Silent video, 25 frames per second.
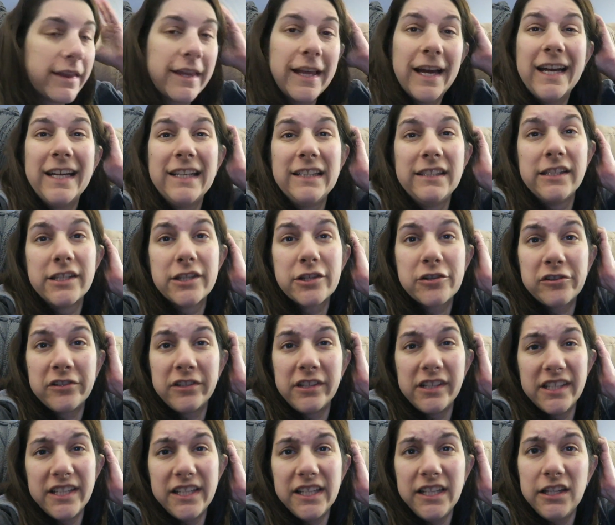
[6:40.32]
That
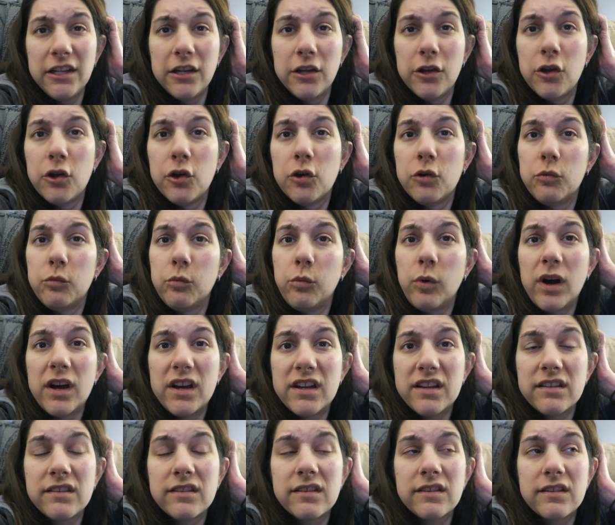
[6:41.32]
literally
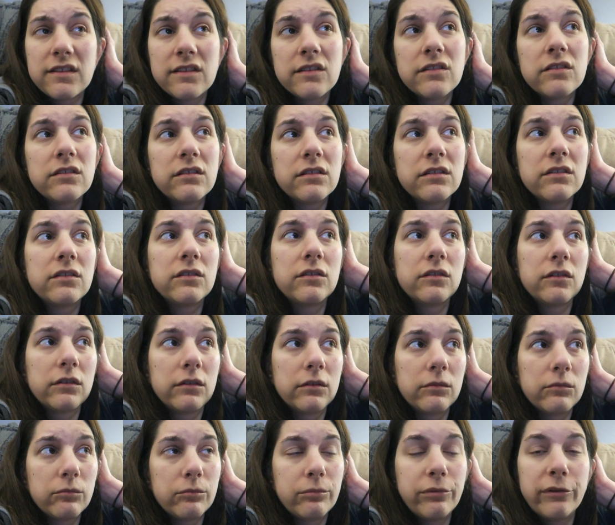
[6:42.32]
was
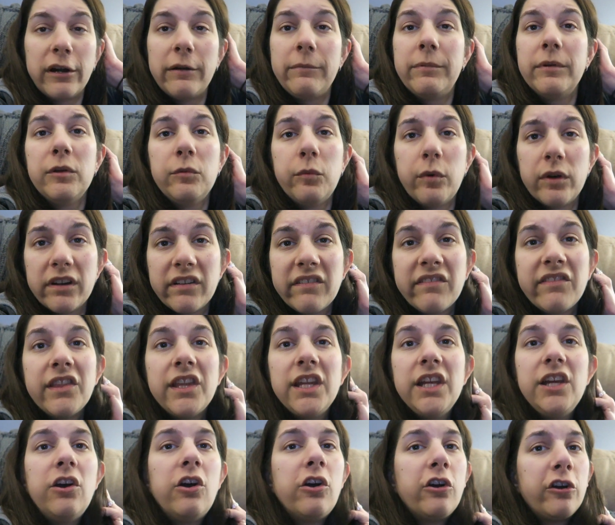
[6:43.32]
probably one of
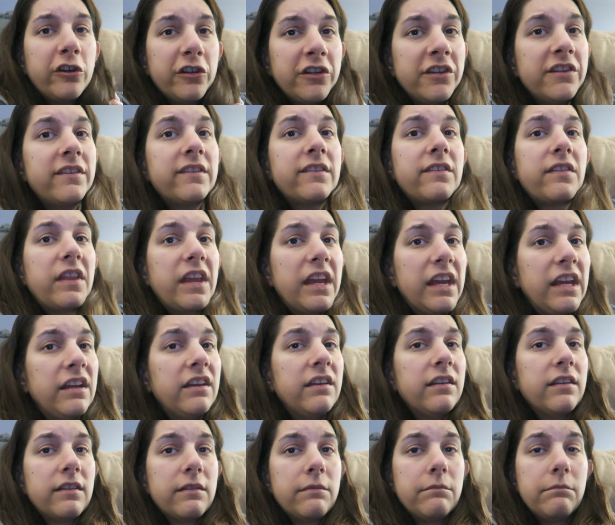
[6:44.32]
the hardest
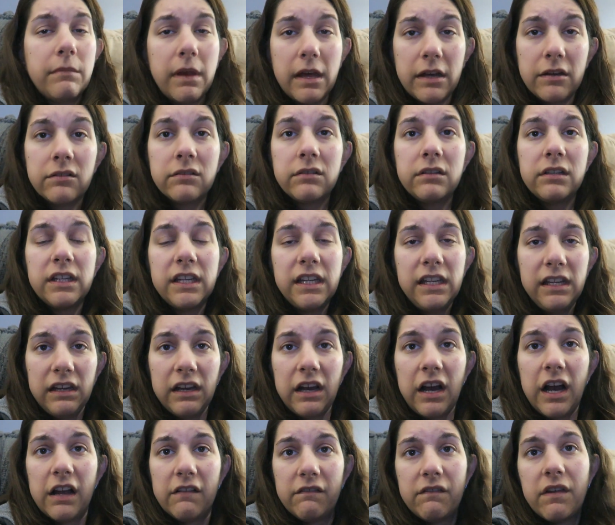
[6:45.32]
things medically
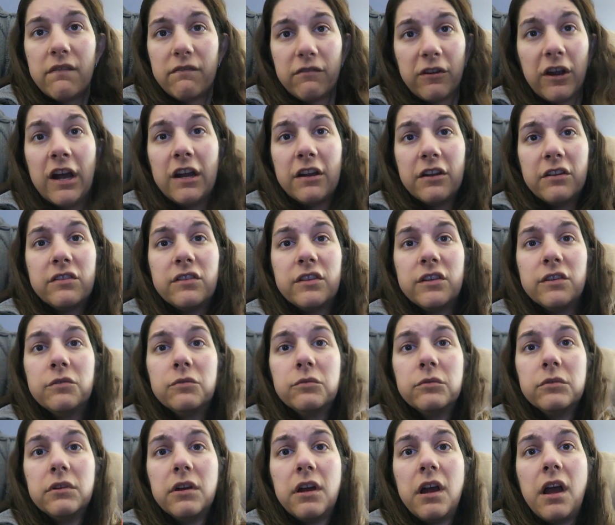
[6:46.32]
I've ever had to
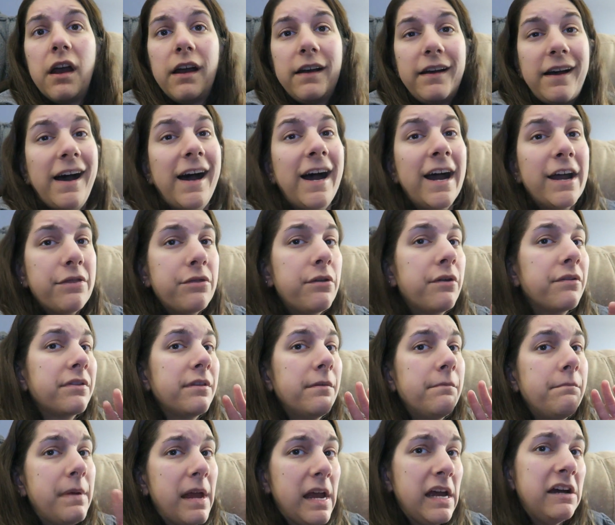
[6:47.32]
do. I thought
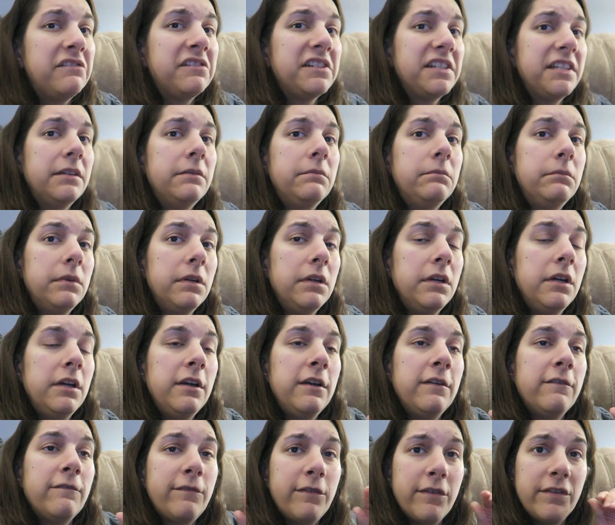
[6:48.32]
the barium
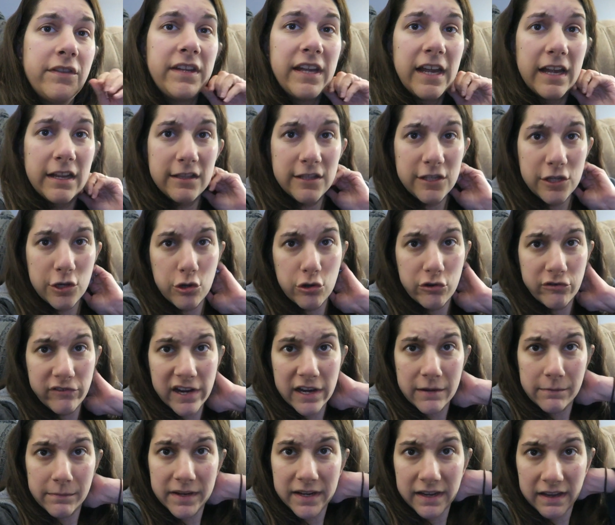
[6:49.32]
for the
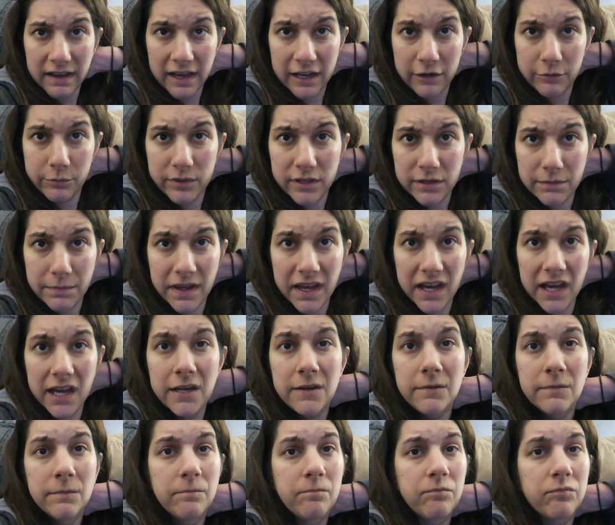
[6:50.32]
angiogram I had was
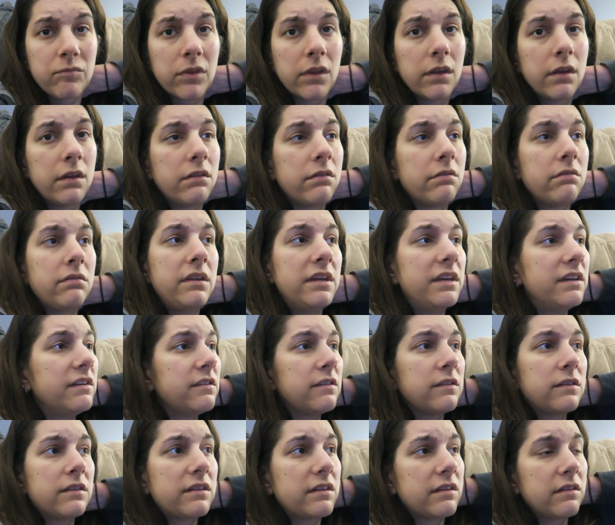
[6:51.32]
bad.
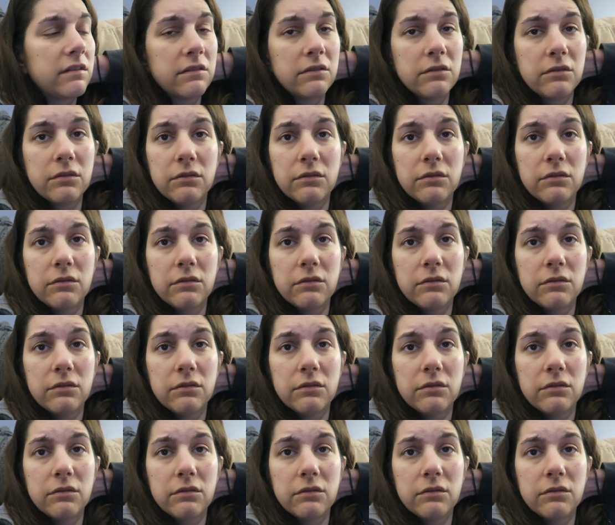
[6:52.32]
This